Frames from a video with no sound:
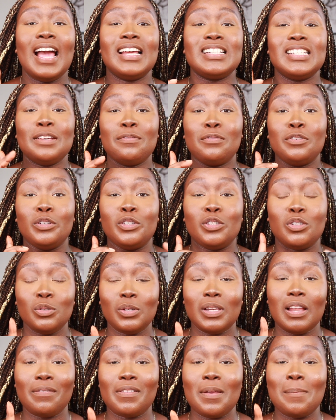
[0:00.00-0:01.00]
and if you
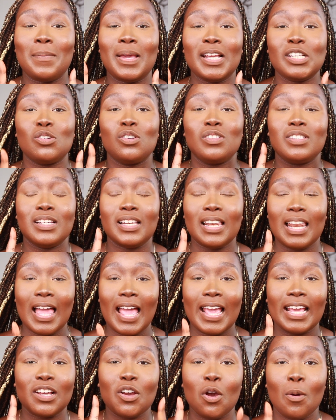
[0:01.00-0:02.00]
do love it, make sure to
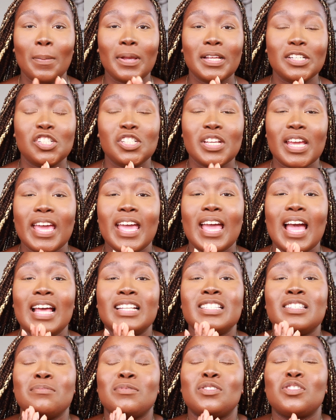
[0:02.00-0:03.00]
like, comment, share
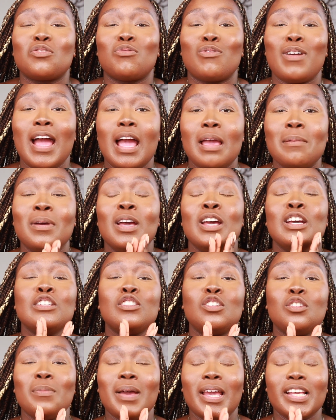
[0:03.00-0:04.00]
and subscribe
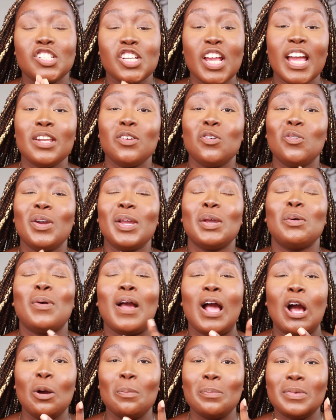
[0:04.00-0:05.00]
to my channel. It
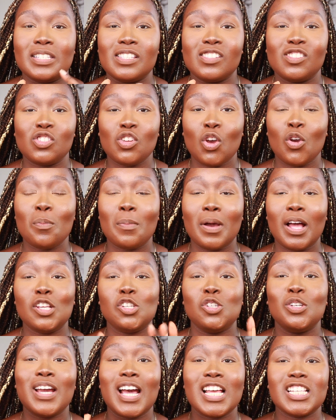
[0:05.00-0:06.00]
will help me so
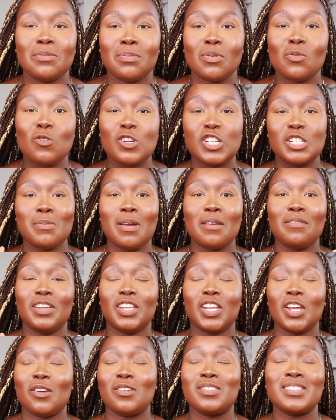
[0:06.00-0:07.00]
much. You guys have been watching my
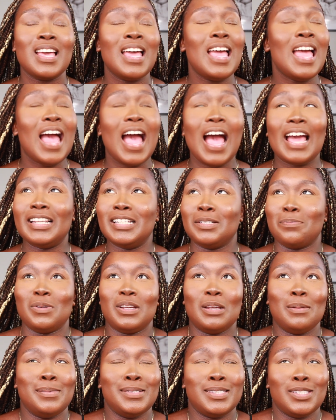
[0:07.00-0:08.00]
videos and it's
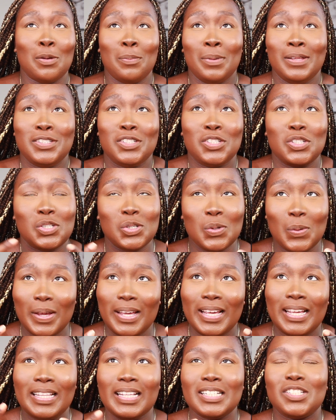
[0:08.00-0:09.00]
bringing me so much
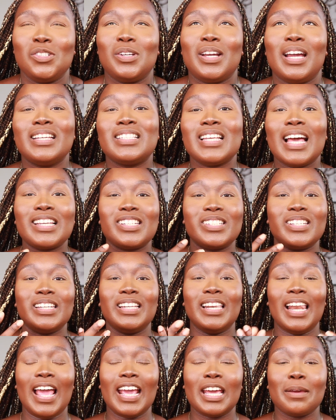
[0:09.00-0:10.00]
joy that you guys
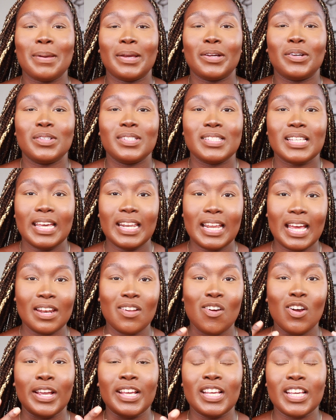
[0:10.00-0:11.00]
actually like my content and
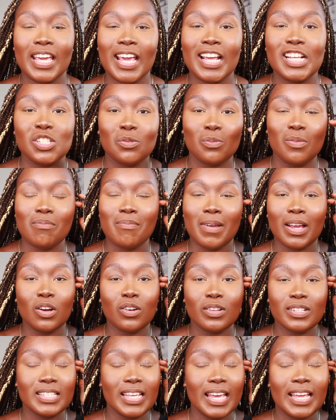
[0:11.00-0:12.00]
are engaging with my
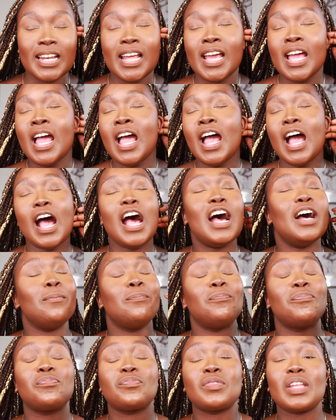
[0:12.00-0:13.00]
content.
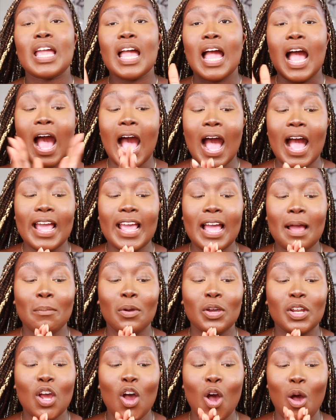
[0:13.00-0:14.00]
I am
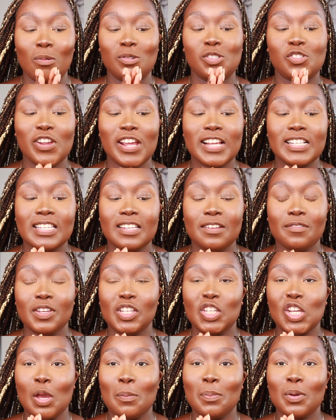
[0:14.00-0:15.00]
gonna hop straight into the
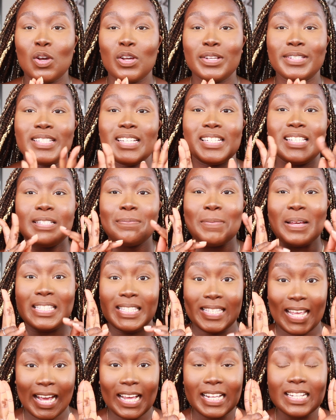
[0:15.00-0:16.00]
video because this is my
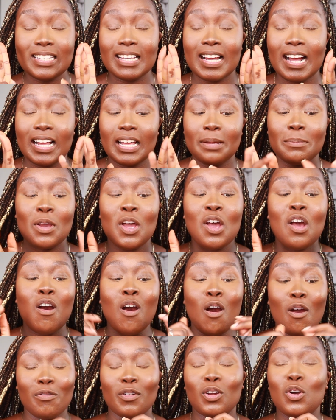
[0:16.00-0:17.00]
second time
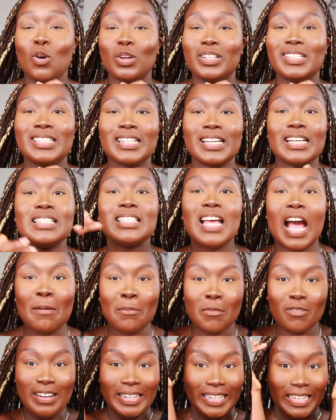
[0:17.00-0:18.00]
of recording this.
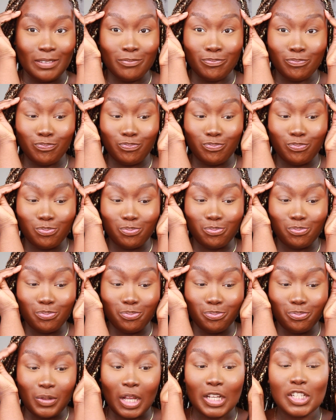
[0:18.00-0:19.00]
I'm already
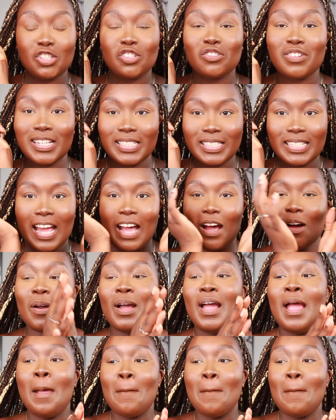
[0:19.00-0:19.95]
stressed out.